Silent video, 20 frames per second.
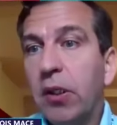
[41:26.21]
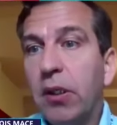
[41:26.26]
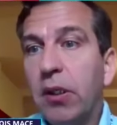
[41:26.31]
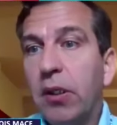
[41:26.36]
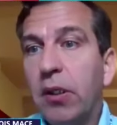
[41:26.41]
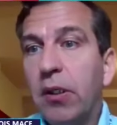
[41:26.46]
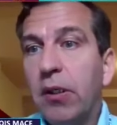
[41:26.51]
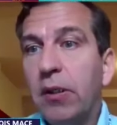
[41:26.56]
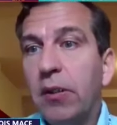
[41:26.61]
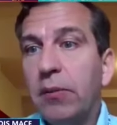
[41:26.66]

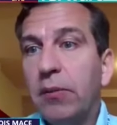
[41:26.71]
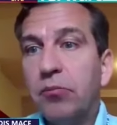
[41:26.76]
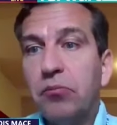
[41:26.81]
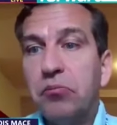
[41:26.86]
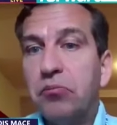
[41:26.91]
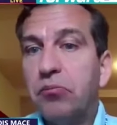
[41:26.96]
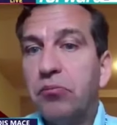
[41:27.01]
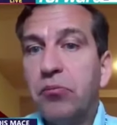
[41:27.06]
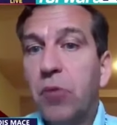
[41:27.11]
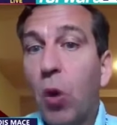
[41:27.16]
um,
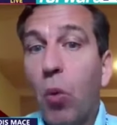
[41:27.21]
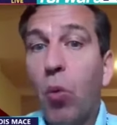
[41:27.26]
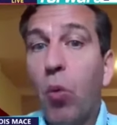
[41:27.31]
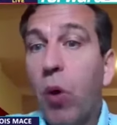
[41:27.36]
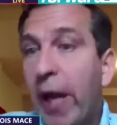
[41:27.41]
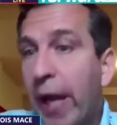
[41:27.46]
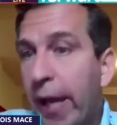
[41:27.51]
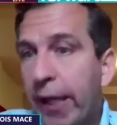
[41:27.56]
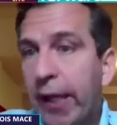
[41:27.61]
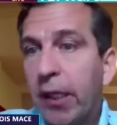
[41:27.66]

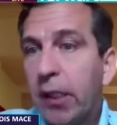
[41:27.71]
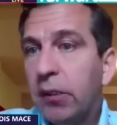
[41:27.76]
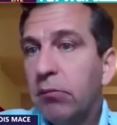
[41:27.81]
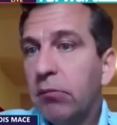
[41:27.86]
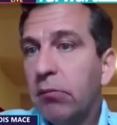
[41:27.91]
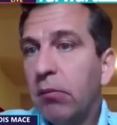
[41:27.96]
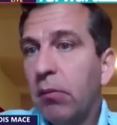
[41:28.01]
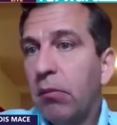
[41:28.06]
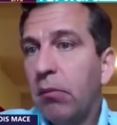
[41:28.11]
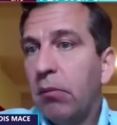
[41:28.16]
when
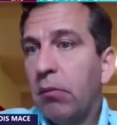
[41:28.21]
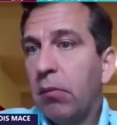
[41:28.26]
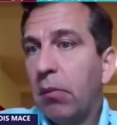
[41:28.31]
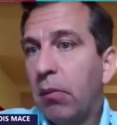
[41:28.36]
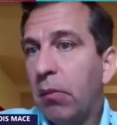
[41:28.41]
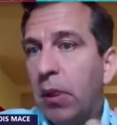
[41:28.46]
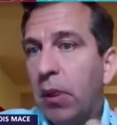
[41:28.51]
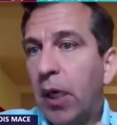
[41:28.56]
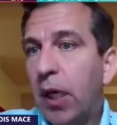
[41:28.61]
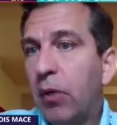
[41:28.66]

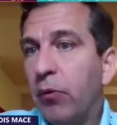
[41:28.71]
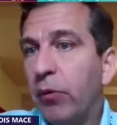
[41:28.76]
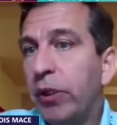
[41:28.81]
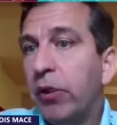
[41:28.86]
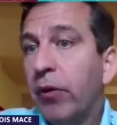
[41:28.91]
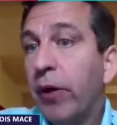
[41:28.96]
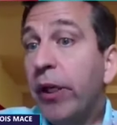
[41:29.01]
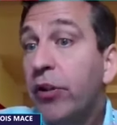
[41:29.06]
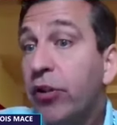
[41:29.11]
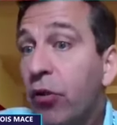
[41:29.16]
are we
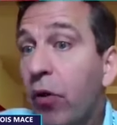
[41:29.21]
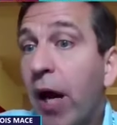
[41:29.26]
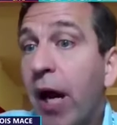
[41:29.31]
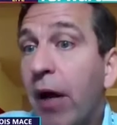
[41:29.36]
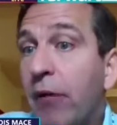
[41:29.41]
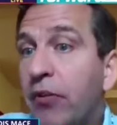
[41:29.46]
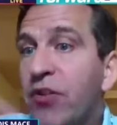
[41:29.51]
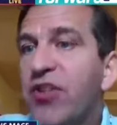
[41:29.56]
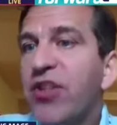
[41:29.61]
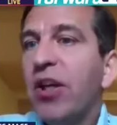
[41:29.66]
going to
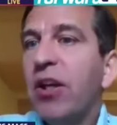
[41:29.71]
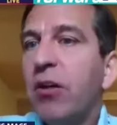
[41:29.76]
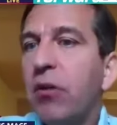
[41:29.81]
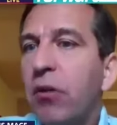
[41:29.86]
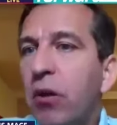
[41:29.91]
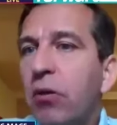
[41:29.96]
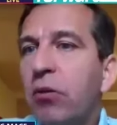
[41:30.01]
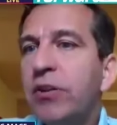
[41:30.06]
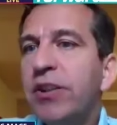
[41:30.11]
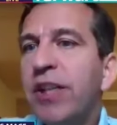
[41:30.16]
have the
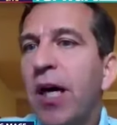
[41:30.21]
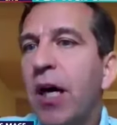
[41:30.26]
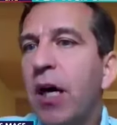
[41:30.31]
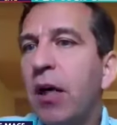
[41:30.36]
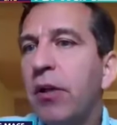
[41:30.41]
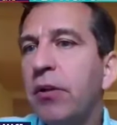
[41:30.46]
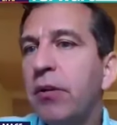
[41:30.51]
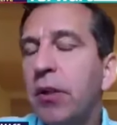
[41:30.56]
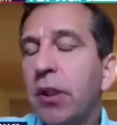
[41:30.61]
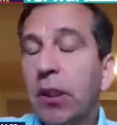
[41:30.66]
second
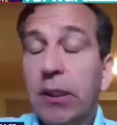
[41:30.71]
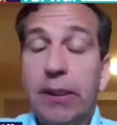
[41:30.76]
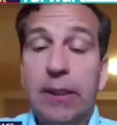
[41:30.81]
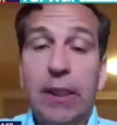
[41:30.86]
lockdown?